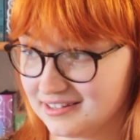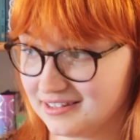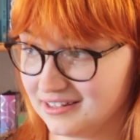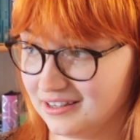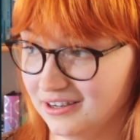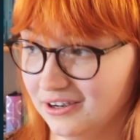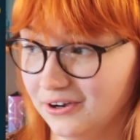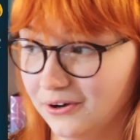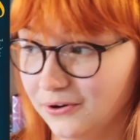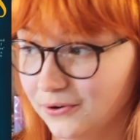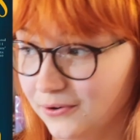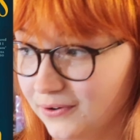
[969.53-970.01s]

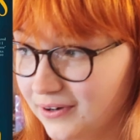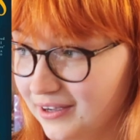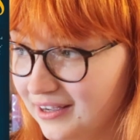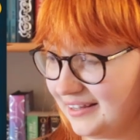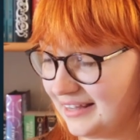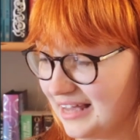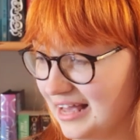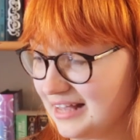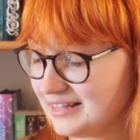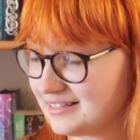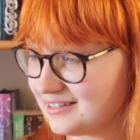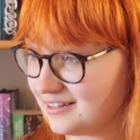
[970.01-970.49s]
So I
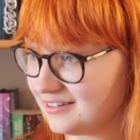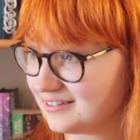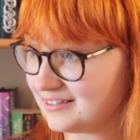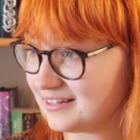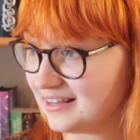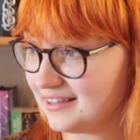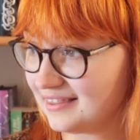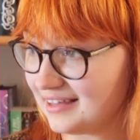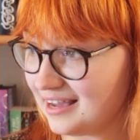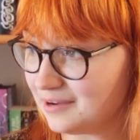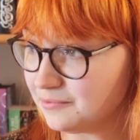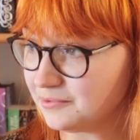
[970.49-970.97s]
guess I'll
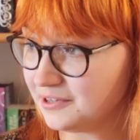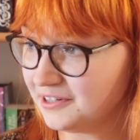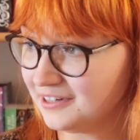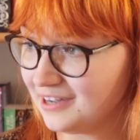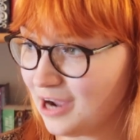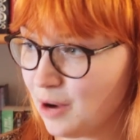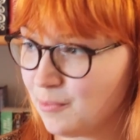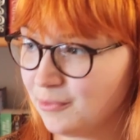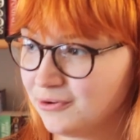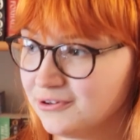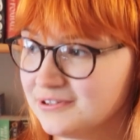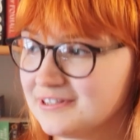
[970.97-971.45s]
say that one.
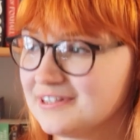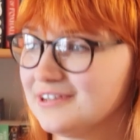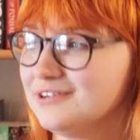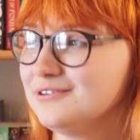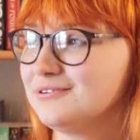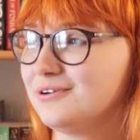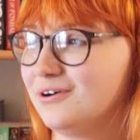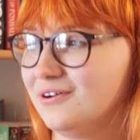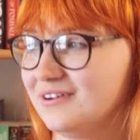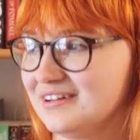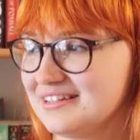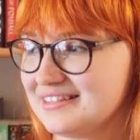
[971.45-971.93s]
I'm
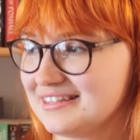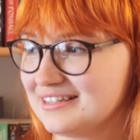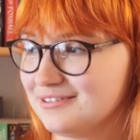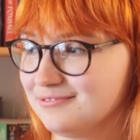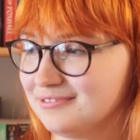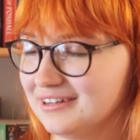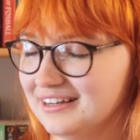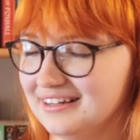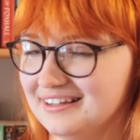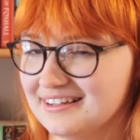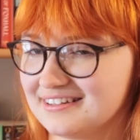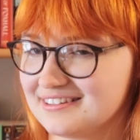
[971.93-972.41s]
also honestly
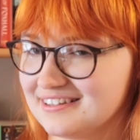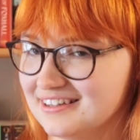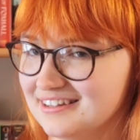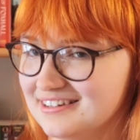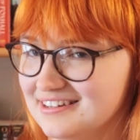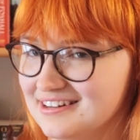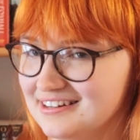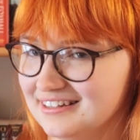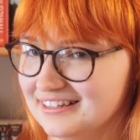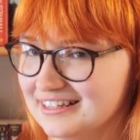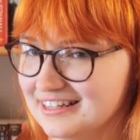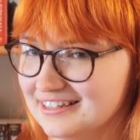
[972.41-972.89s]
really
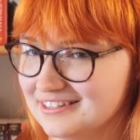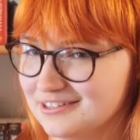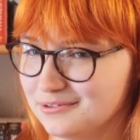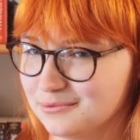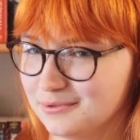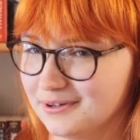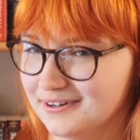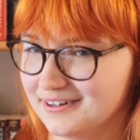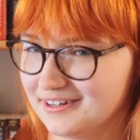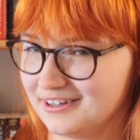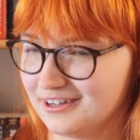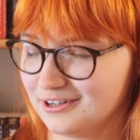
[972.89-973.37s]
excited to get to
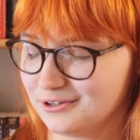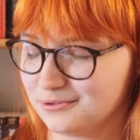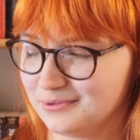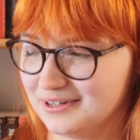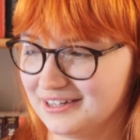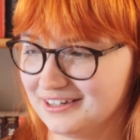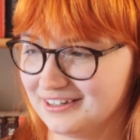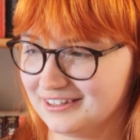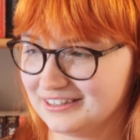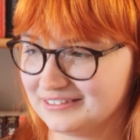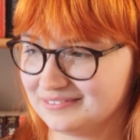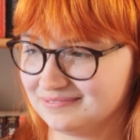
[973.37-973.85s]
One Dark
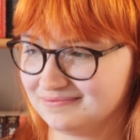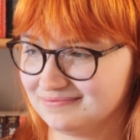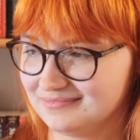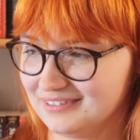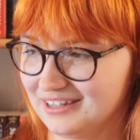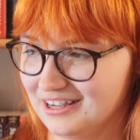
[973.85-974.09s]
Window.